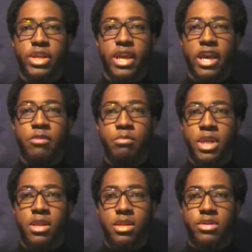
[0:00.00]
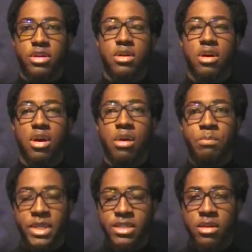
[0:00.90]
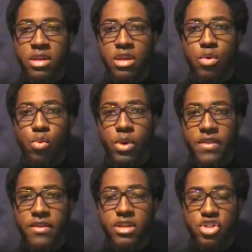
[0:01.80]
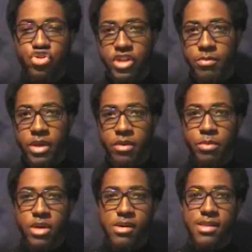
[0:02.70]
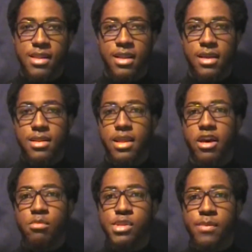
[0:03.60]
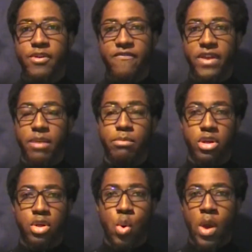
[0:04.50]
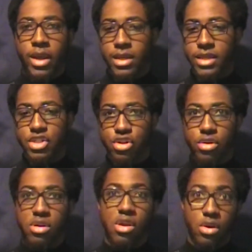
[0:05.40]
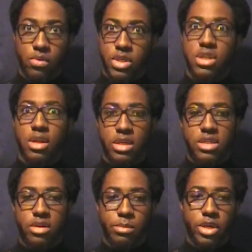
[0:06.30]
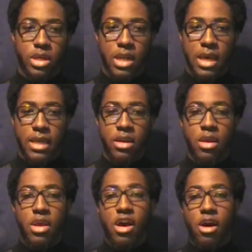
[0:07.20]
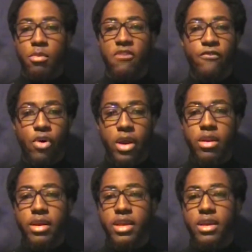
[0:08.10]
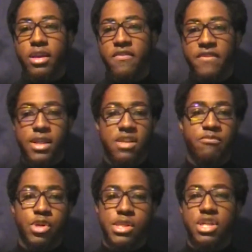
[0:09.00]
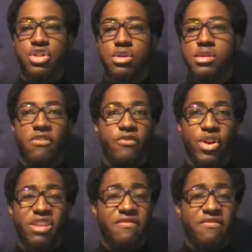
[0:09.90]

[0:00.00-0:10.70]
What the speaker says: administered concomitantly with the treatment because this helps to prevent blood coagulation, which can lead to blood clot. Avoid invasive procedures 4